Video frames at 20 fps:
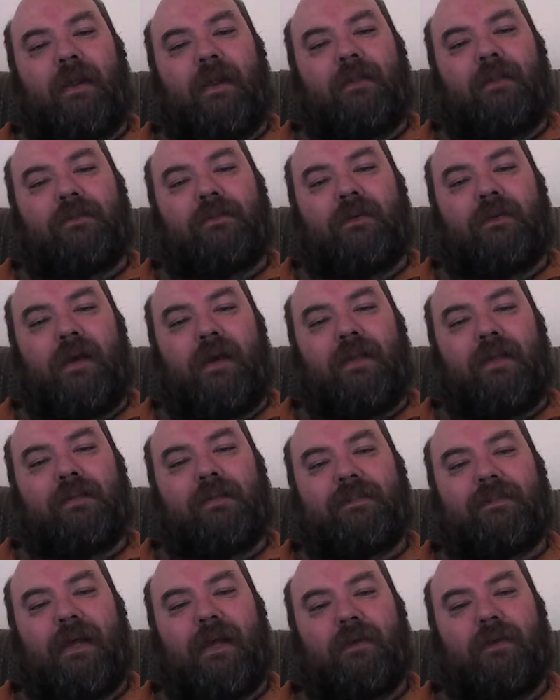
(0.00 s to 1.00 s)
let's try
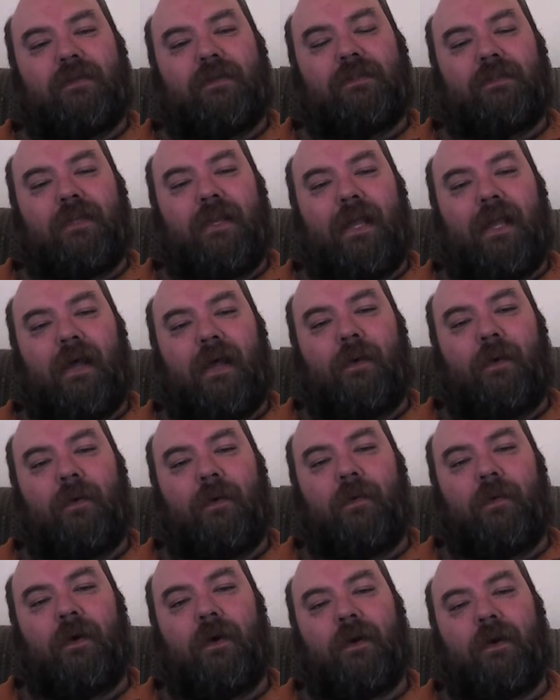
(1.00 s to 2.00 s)
this out, see how
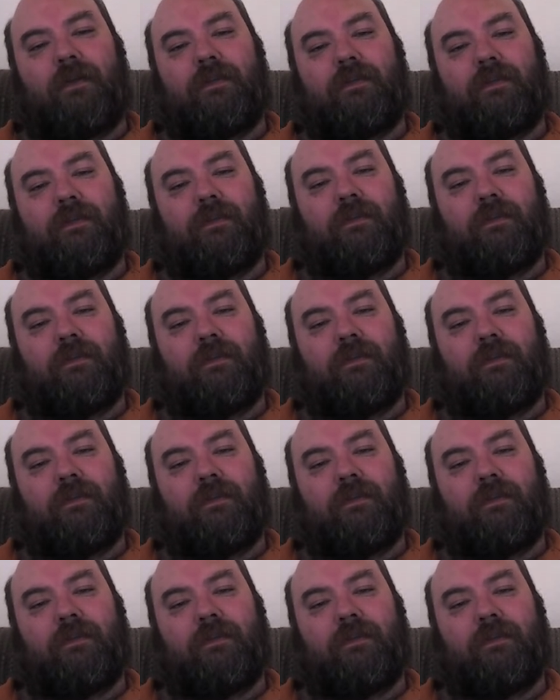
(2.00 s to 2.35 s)
it works.